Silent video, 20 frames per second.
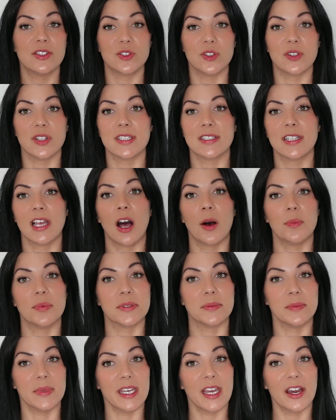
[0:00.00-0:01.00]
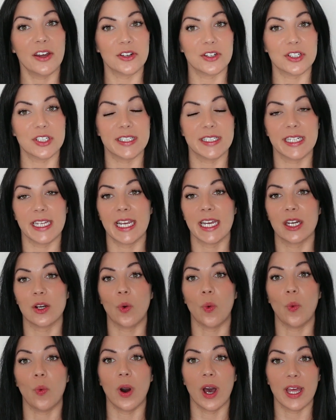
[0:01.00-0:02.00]
So this helps me understand
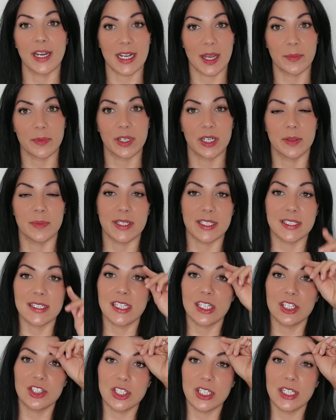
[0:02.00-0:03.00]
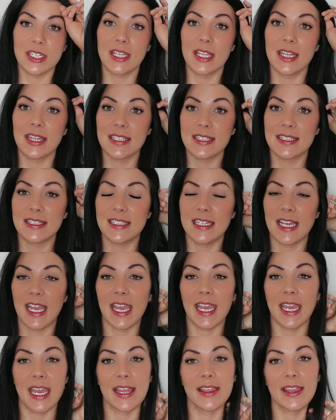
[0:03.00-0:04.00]
what I'm going to be teaching this
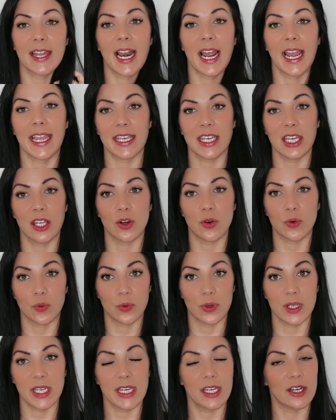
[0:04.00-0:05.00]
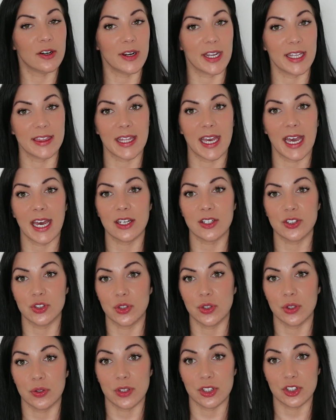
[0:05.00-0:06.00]
day, and then I can reiterate that
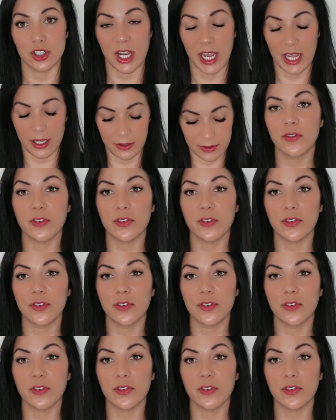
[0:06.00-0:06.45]
to the child.